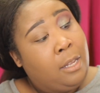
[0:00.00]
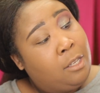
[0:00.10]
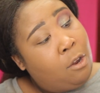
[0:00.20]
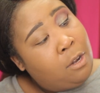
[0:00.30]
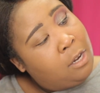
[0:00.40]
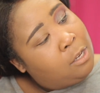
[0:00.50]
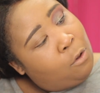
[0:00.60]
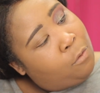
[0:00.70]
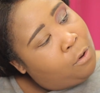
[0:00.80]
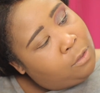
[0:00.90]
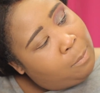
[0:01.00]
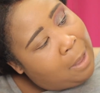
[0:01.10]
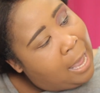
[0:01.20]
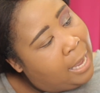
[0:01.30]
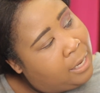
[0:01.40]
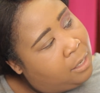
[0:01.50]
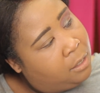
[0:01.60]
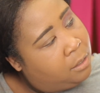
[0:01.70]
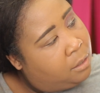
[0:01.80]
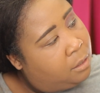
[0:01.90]
this over on the back,
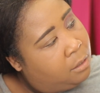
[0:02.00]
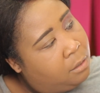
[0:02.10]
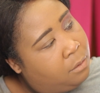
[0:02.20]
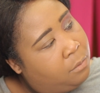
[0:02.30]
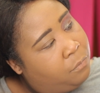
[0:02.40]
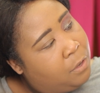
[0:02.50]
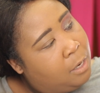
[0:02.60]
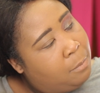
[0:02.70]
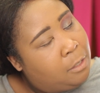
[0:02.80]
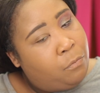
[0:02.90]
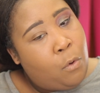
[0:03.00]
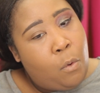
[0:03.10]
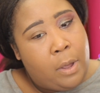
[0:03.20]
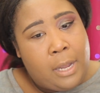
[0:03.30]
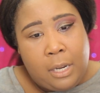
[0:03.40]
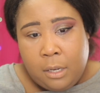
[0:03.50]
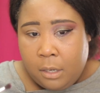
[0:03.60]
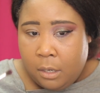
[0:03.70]
Venomous Void,